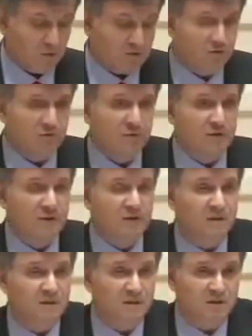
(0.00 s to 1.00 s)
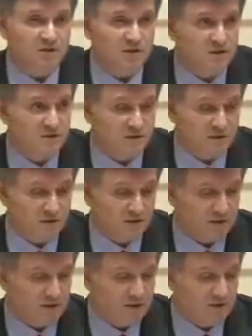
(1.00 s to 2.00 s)
We have identified all
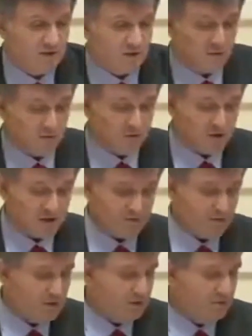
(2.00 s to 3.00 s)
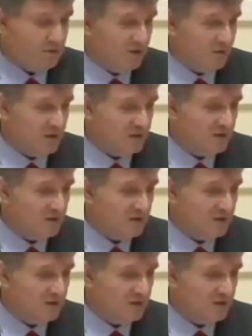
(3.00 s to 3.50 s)
individuals participating in that